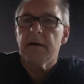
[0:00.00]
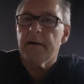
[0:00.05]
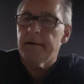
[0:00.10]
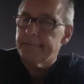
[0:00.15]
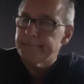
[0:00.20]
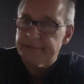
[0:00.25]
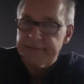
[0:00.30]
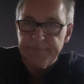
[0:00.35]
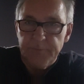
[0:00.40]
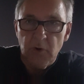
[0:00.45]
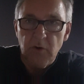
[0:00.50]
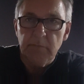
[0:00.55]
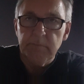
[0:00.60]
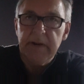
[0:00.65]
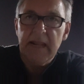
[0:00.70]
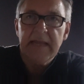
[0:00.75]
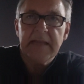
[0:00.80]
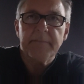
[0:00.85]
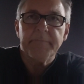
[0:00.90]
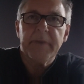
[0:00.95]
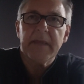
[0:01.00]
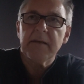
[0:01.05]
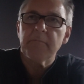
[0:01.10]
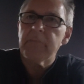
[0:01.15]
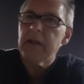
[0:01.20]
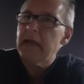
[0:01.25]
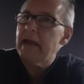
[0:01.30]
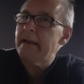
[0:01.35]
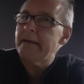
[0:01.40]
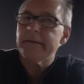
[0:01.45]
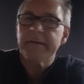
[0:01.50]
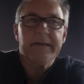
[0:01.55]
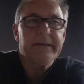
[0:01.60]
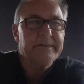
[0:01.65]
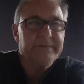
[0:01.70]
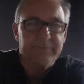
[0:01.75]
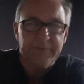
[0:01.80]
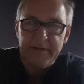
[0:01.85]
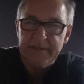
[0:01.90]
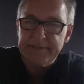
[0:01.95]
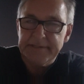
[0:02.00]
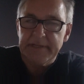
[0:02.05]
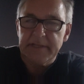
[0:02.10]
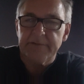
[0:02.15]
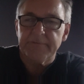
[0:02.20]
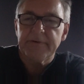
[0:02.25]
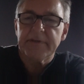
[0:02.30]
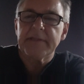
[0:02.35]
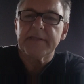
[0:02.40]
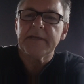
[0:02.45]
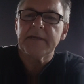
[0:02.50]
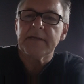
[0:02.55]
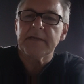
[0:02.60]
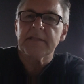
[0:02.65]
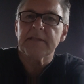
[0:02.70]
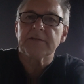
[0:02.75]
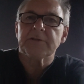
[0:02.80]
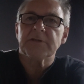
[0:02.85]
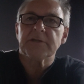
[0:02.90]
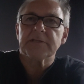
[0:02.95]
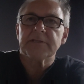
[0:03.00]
Small blind, big blind, he's raising 20, he just